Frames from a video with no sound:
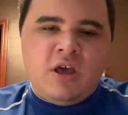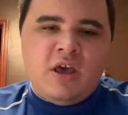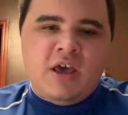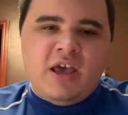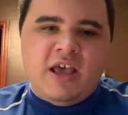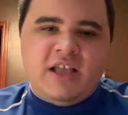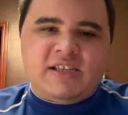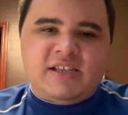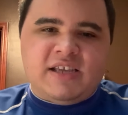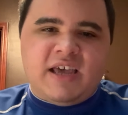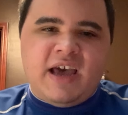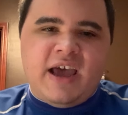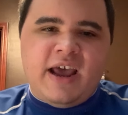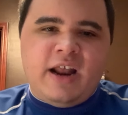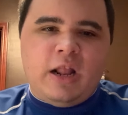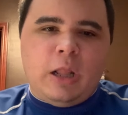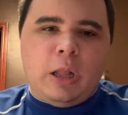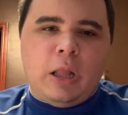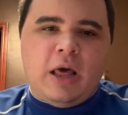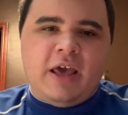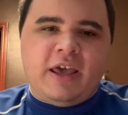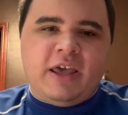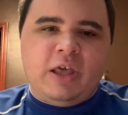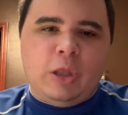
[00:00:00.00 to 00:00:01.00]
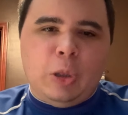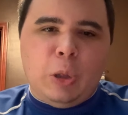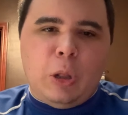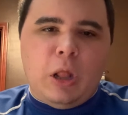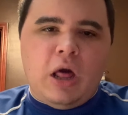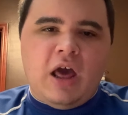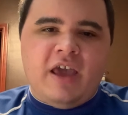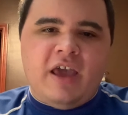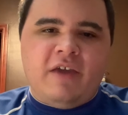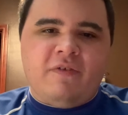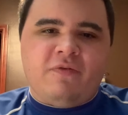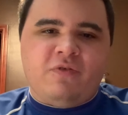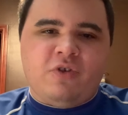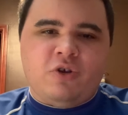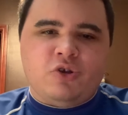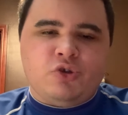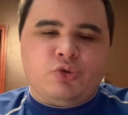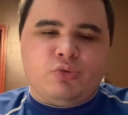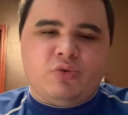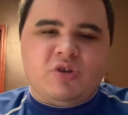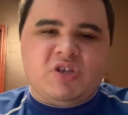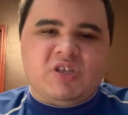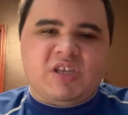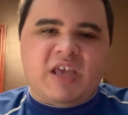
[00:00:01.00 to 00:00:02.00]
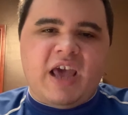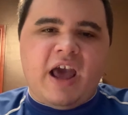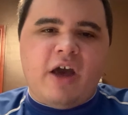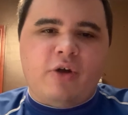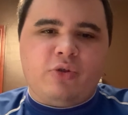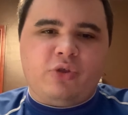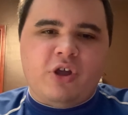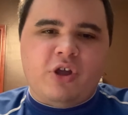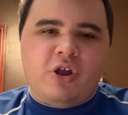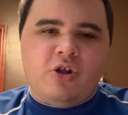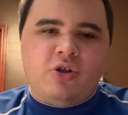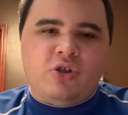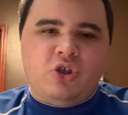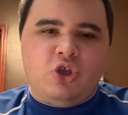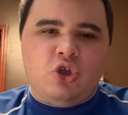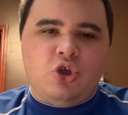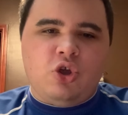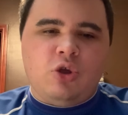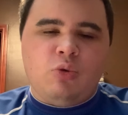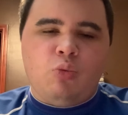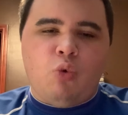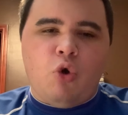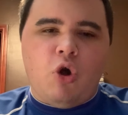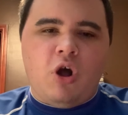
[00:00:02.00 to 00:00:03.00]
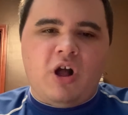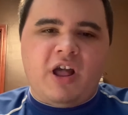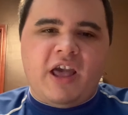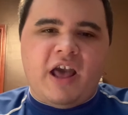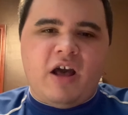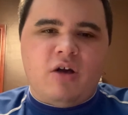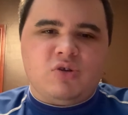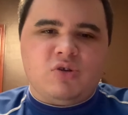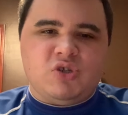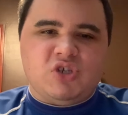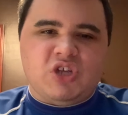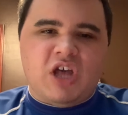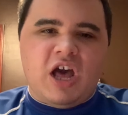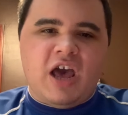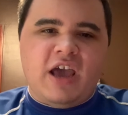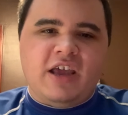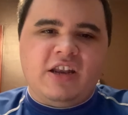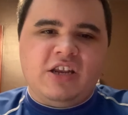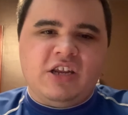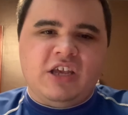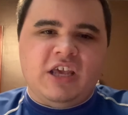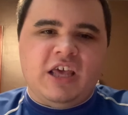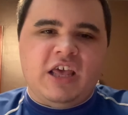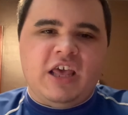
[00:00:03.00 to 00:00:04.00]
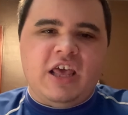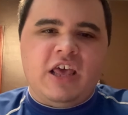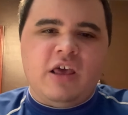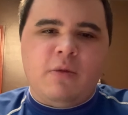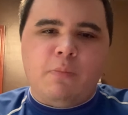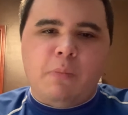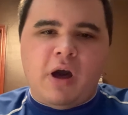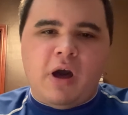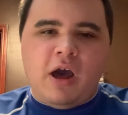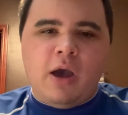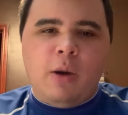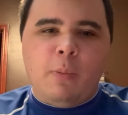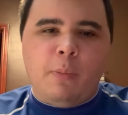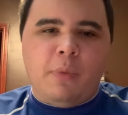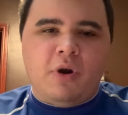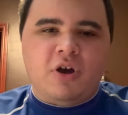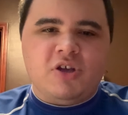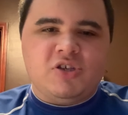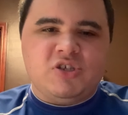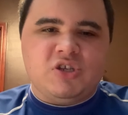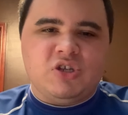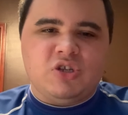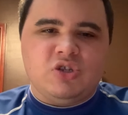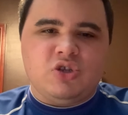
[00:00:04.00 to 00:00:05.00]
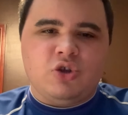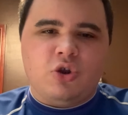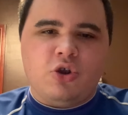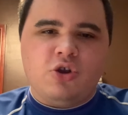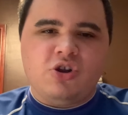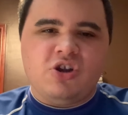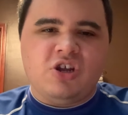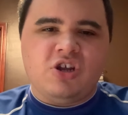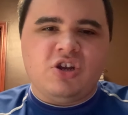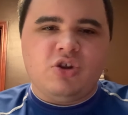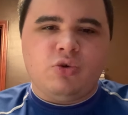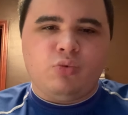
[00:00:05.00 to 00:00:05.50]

It's kind of like in life. There's risk out there that you could walk outside and get hit by a bus and turned into